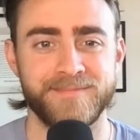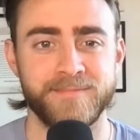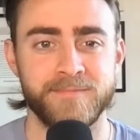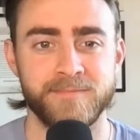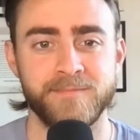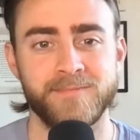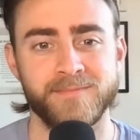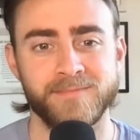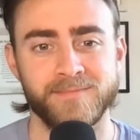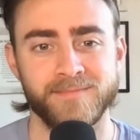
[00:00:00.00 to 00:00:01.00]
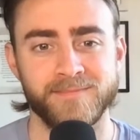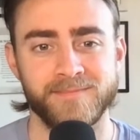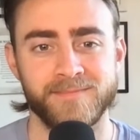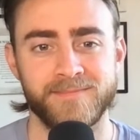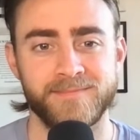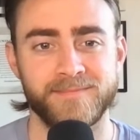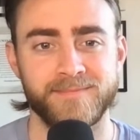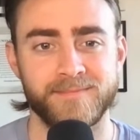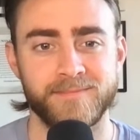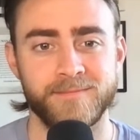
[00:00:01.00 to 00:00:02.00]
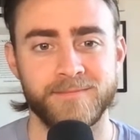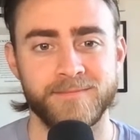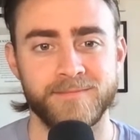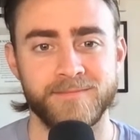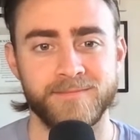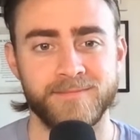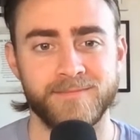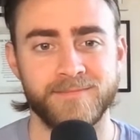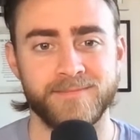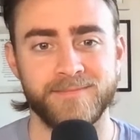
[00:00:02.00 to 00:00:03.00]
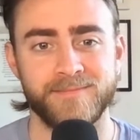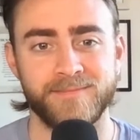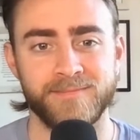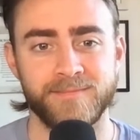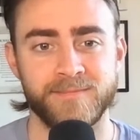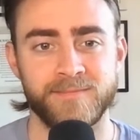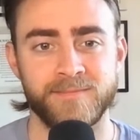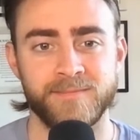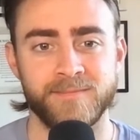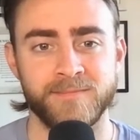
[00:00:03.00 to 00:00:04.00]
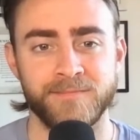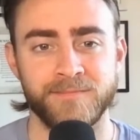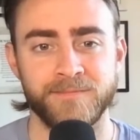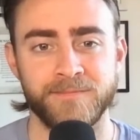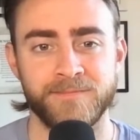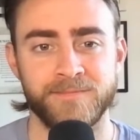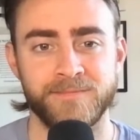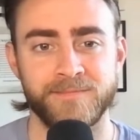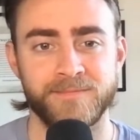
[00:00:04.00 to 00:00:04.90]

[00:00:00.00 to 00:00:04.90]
(silent)